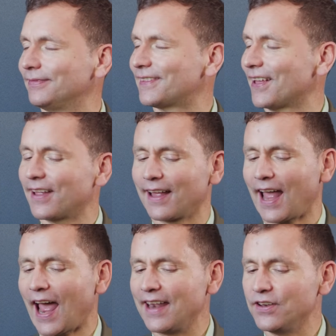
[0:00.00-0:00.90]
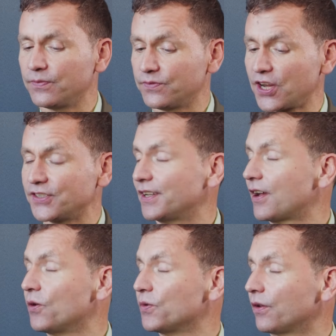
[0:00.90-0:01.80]

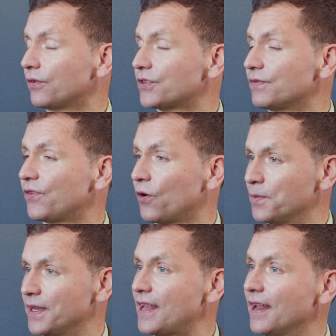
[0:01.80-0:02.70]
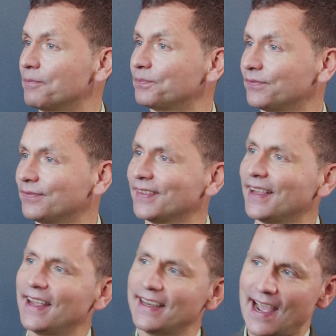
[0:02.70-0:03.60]
JCDecaux's involvement in it.
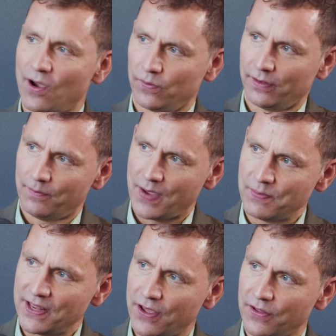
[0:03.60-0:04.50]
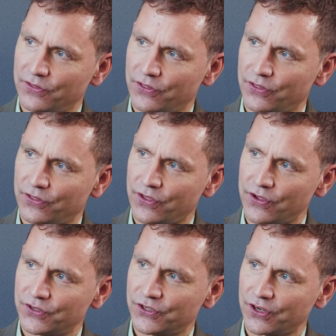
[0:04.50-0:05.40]
Now, maybe that
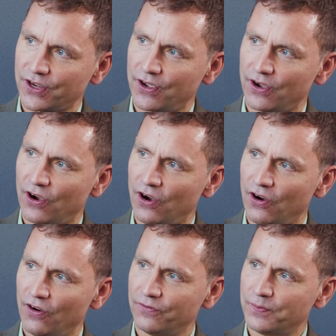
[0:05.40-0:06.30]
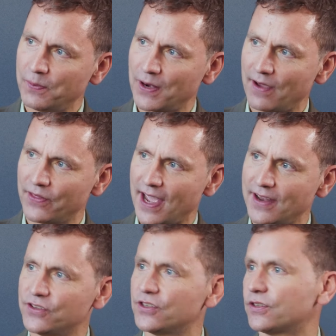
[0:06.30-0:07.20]
of people out
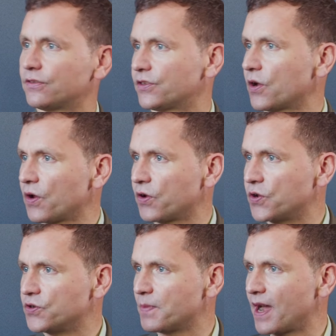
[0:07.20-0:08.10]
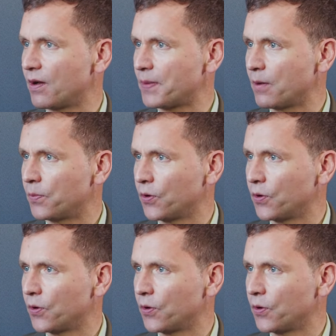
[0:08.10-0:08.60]
there don't know a huge amount about